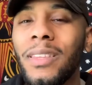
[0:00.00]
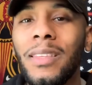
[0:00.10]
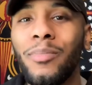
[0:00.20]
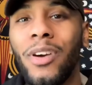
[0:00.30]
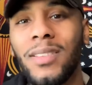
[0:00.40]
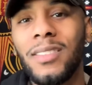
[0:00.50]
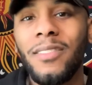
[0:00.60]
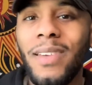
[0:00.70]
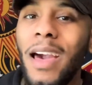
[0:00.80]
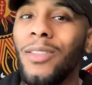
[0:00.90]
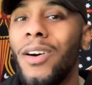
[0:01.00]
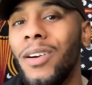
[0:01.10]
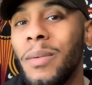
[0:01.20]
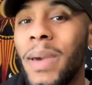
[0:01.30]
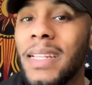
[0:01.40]
the process of how
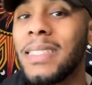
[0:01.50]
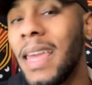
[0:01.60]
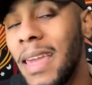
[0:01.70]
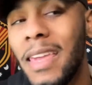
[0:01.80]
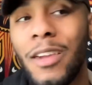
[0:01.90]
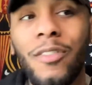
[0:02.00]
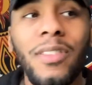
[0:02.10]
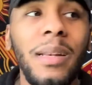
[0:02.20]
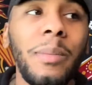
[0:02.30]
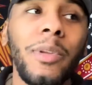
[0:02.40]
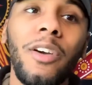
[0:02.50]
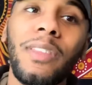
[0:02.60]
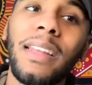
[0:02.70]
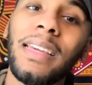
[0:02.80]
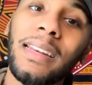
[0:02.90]
long it might take, or if you let them know
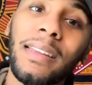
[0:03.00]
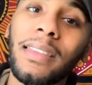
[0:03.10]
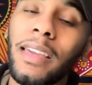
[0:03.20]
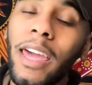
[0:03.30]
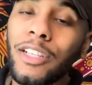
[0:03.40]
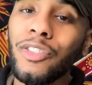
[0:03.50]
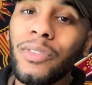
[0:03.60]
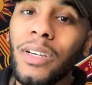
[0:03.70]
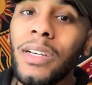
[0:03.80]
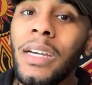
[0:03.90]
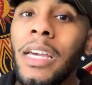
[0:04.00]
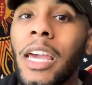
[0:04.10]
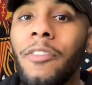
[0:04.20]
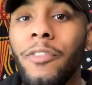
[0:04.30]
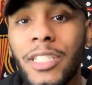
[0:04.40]
if they need anything extra,
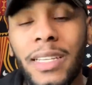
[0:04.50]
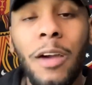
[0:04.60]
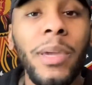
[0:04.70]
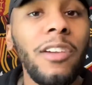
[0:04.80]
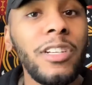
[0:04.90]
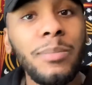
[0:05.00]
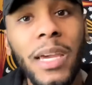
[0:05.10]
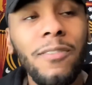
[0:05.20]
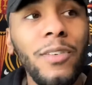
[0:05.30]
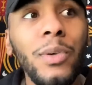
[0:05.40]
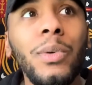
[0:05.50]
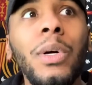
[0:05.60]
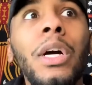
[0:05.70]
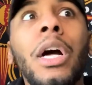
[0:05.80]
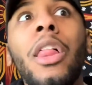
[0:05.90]
if you're reaching out, being respectful,
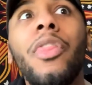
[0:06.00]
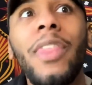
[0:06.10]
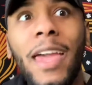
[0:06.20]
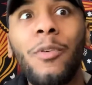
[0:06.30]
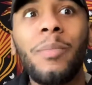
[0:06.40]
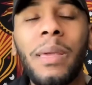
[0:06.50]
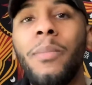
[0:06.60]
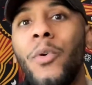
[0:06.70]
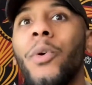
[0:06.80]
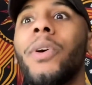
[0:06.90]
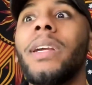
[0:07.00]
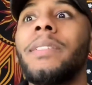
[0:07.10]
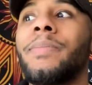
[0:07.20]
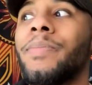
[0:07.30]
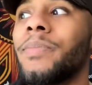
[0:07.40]
they will be more
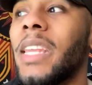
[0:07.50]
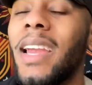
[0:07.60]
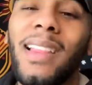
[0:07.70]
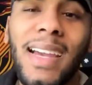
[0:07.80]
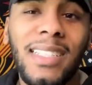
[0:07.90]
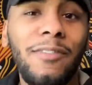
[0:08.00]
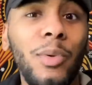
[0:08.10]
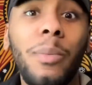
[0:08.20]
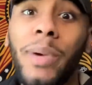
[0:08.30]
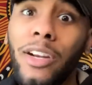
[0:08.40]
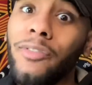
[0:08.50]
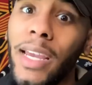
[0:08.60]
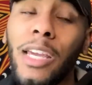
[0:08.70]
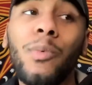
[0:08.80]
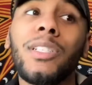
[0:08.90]
inclined to leave you a better
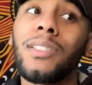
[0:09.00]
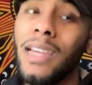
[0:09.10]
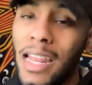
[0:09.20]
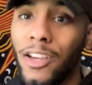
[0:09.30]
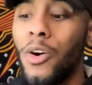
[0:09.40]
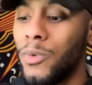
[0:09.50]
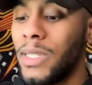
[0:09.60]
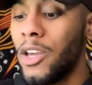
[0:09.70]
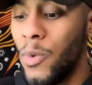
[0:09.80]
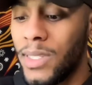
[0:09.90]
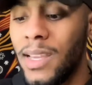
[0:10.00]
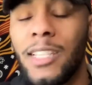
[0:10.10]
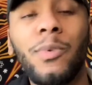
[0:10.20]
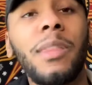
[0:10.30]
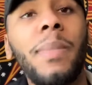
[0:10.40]
rating, which kind of
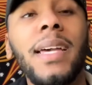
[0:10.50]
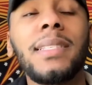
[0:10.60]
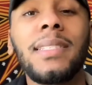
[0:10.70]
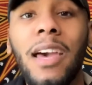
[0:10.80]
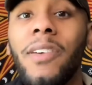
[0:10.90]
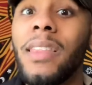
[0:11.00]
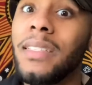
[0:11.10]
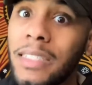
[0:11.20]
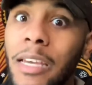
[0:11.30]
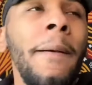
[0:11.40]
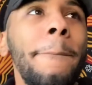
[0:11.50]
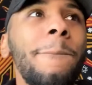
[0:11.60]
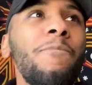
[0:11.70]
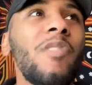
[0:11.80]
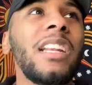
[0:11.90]
coincides with my 7th tip.
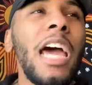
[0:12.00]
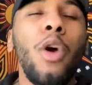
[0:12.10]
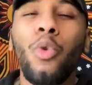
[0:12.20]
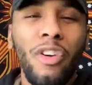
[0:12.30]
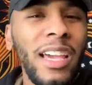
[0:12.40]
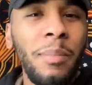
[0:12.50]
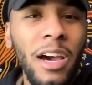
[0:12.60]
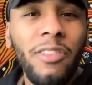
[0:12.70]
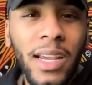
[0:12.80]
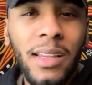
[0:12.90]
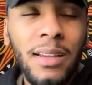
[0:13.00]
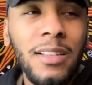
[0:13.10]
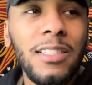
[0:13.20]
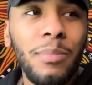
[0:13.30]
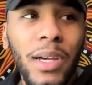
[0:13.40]
Not worrying about
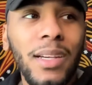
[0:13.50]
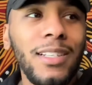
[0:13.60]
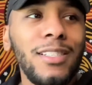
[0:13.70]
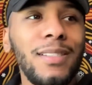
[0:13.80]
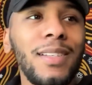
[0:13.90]
ratings, but